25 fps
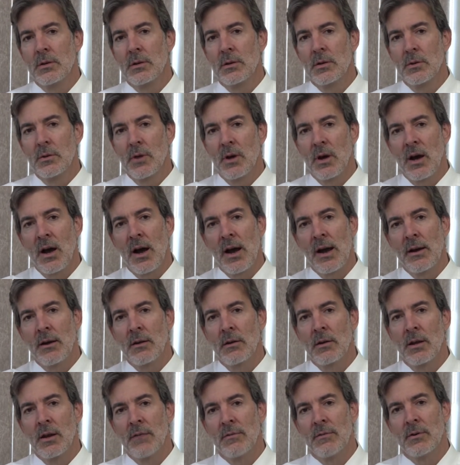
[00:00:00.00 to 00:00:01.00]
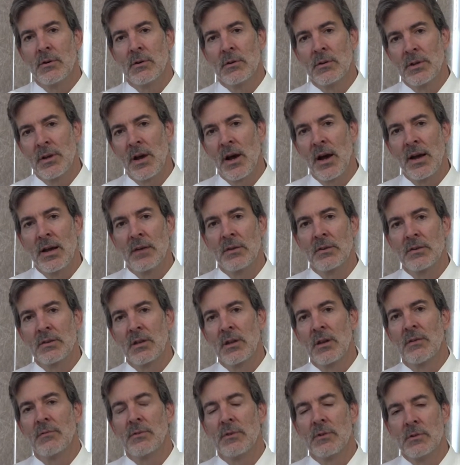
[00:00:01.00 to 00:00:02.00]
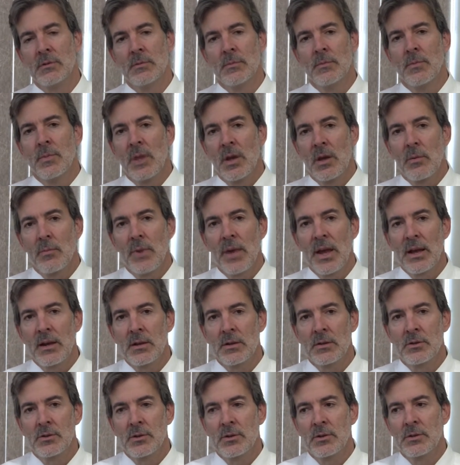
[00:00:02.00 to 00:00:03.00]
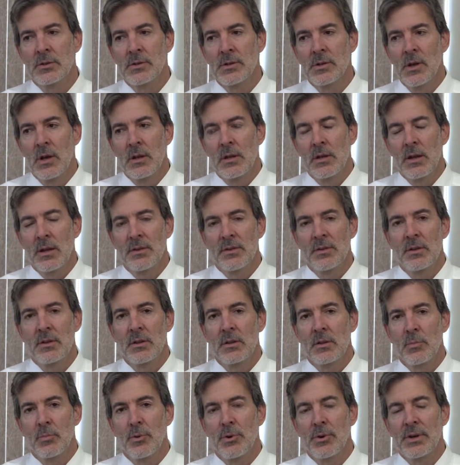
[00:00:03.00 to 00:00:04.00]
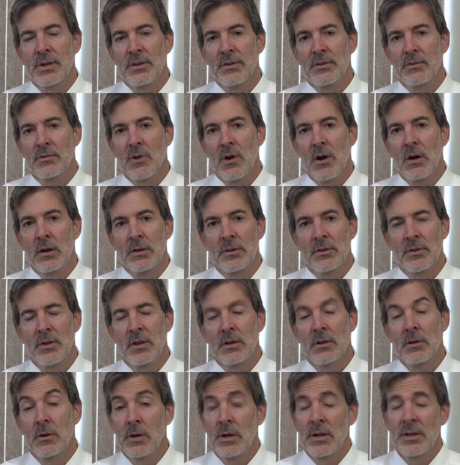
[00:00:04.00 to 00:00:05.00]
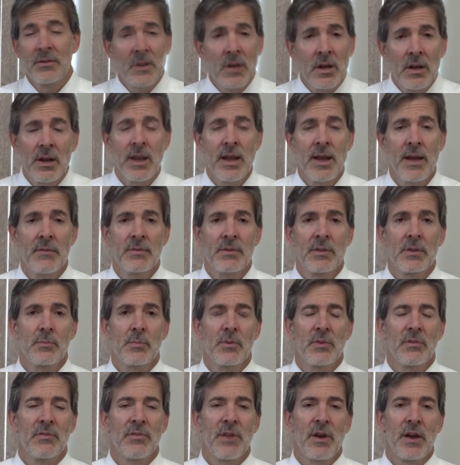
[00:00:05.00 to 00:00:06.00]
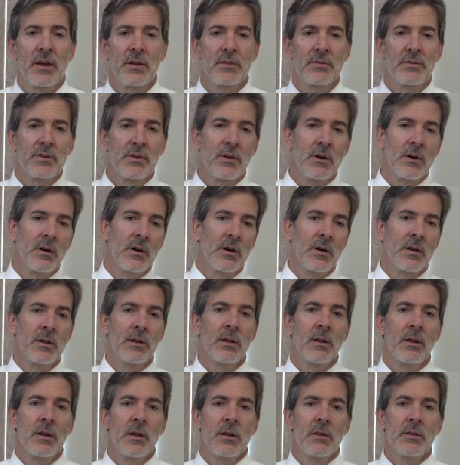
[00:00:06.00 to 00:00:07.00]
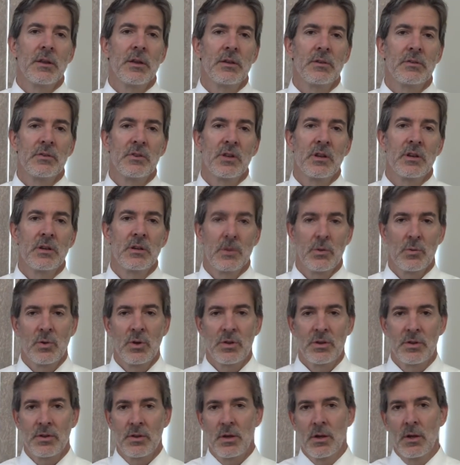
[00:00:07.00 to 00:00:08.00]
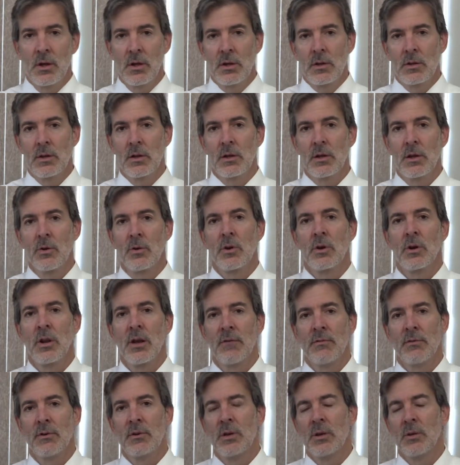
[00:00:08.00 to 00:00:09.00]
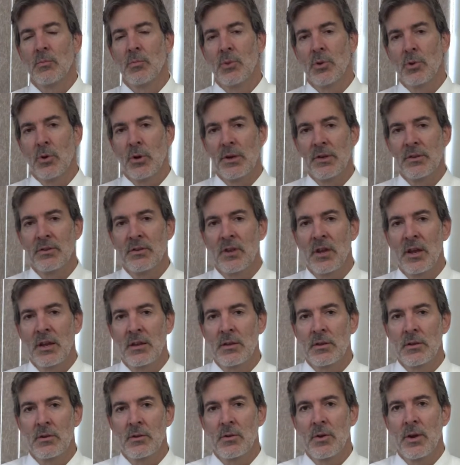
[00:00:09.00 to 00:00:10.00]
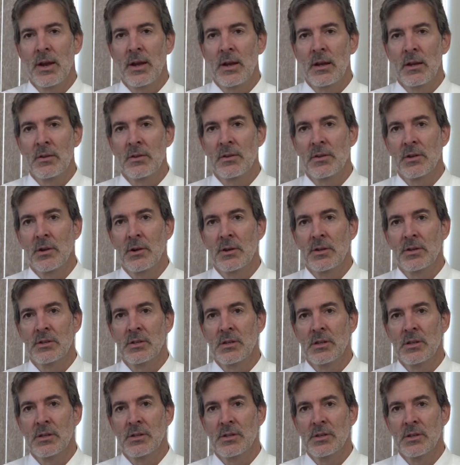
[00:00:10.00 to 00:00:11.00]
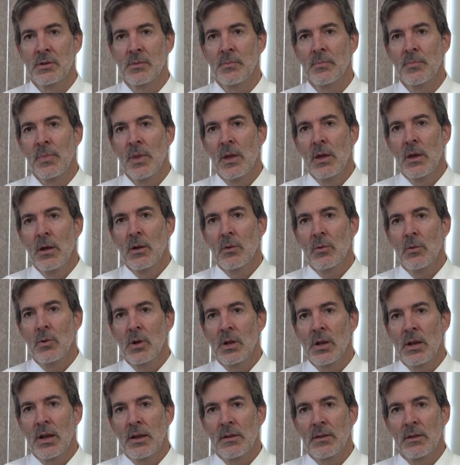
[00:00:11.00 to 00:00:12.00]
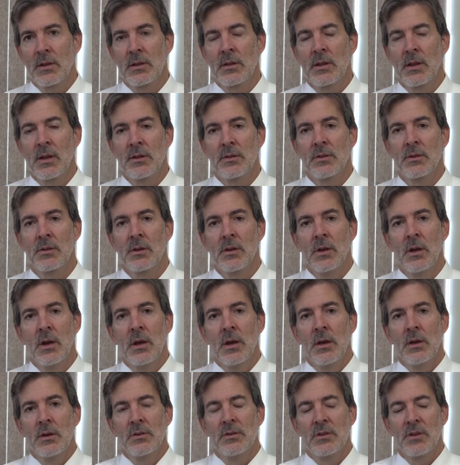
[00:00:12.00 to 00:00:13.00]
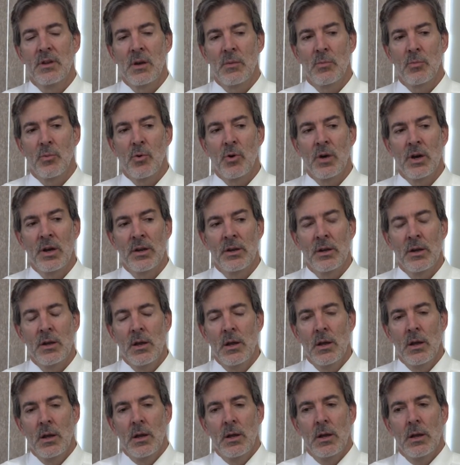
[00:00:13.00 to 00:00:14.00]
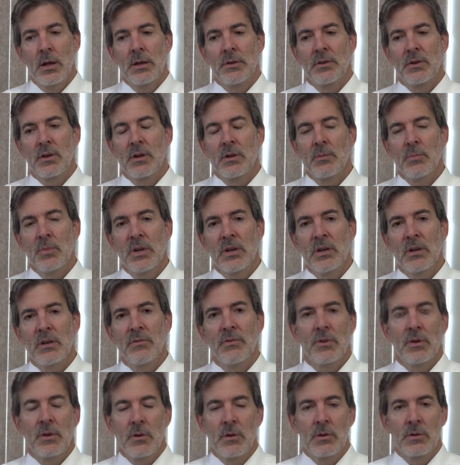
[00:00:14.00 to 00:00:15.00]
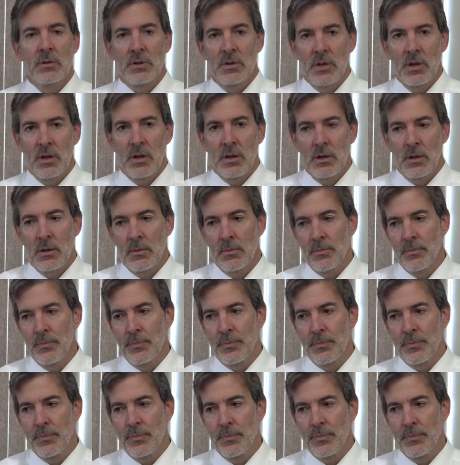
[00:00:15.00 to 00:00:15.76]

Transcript: to the higher level and highest level managers, that sends a pretty strong signal. It's going to have some effects on the extent to which the lower level employees take the training seriously. So really, I think that's step one. It's going to be difficult to